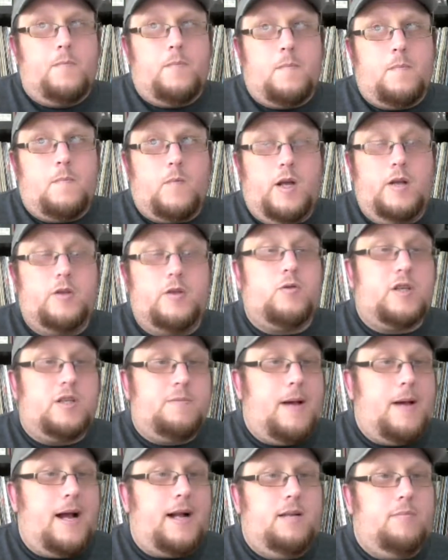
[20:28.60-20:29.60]
is
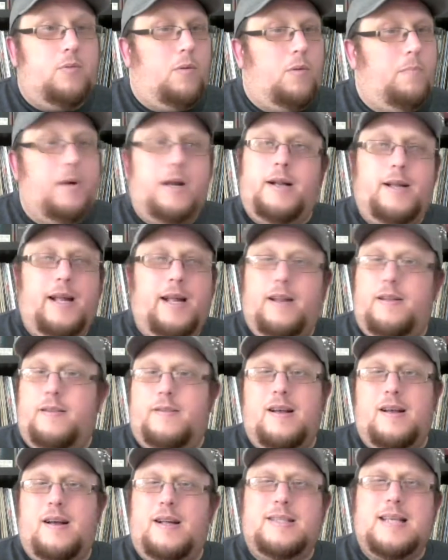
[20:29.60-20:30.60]
respectable, but
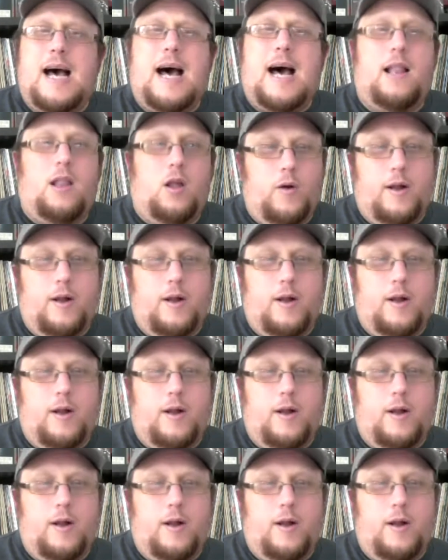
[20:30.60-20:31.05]
it's hollow.